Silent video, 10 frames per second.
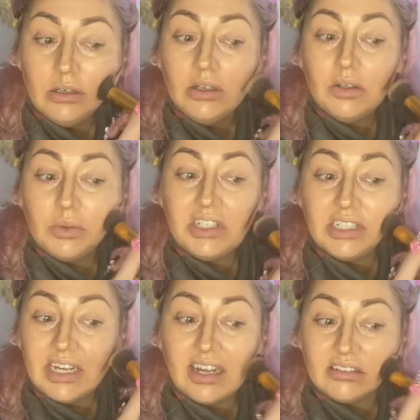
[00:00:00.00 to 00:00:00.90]
which it
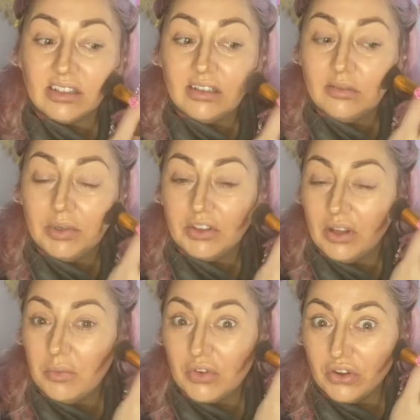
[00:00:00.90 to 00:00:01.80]
hasn't, because
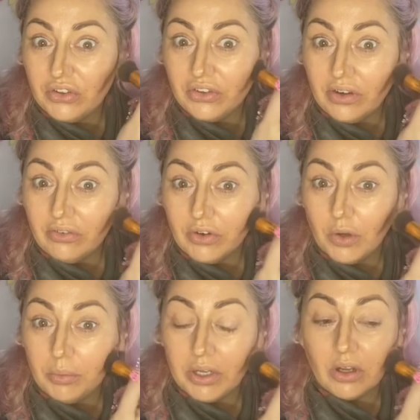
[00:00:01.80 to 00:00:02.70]
I'm so sun phobic.